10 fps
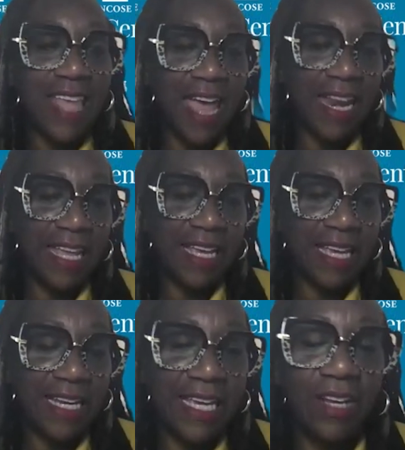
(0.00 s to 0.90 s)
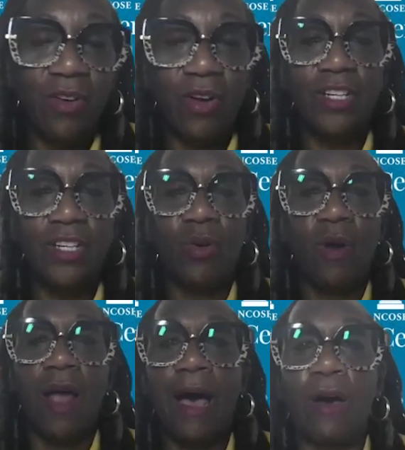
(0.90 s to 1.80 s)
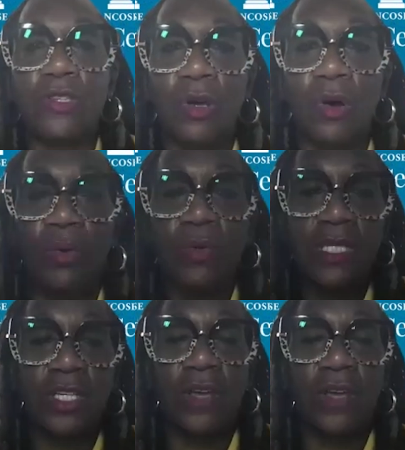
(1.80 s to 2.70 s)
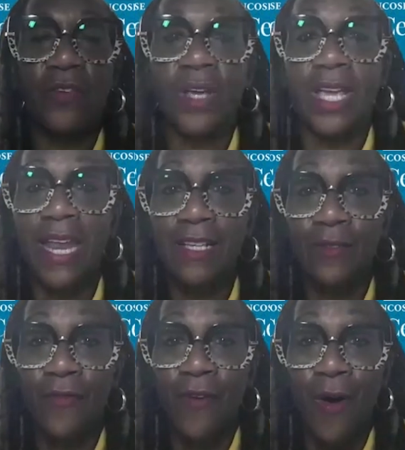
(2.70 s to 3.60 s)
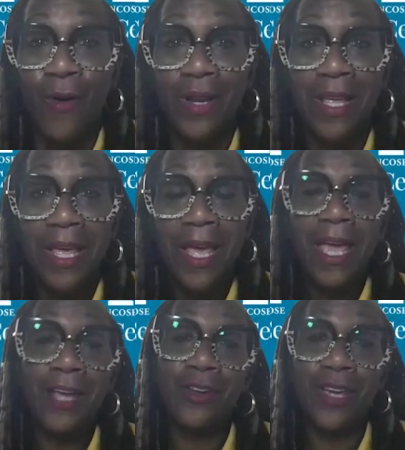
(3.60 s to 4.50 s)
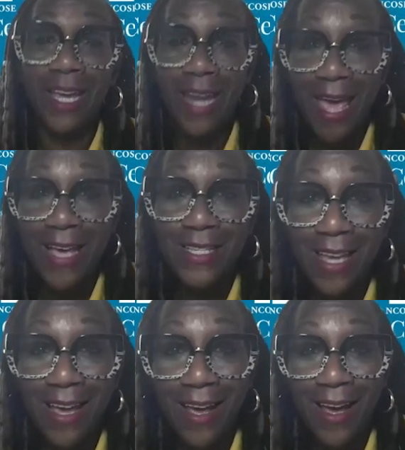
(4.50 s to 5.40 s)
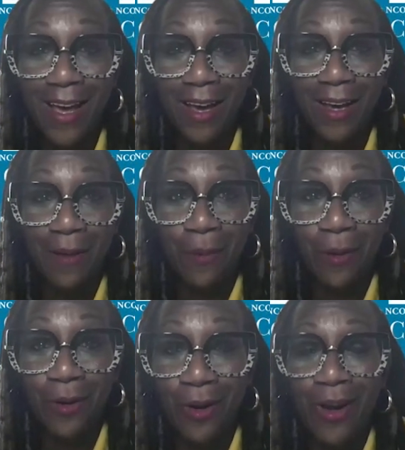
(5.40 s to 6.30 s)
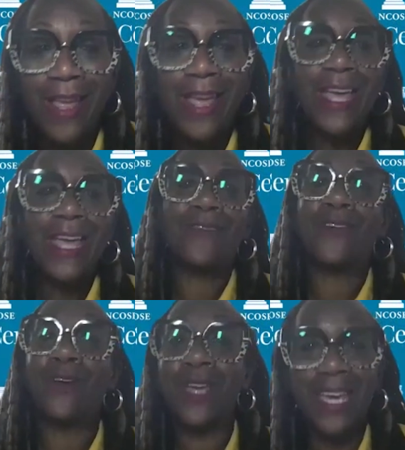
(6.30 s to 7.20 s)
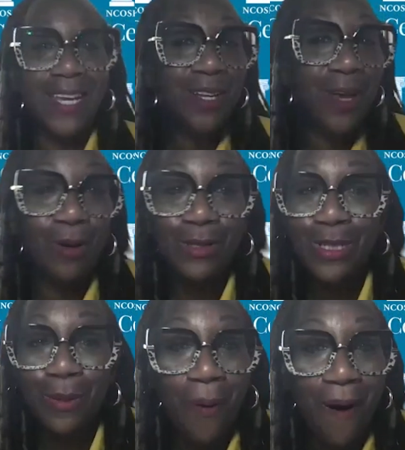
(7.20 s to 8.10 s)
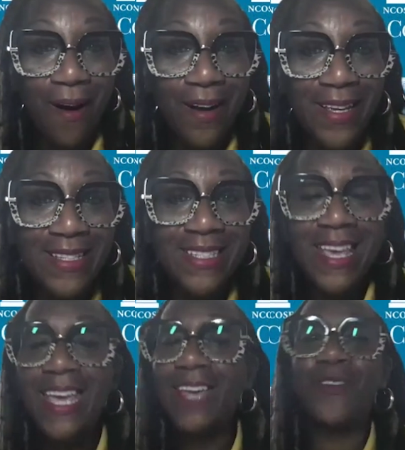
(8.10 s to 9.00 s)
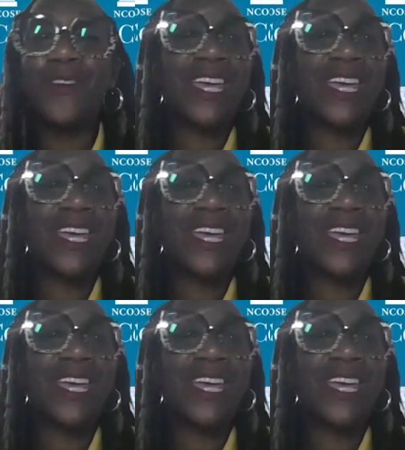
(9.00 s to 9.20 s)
that it can enter into our households. If your kid has a phone and your kid has a computer, if your kid goes to parties, if your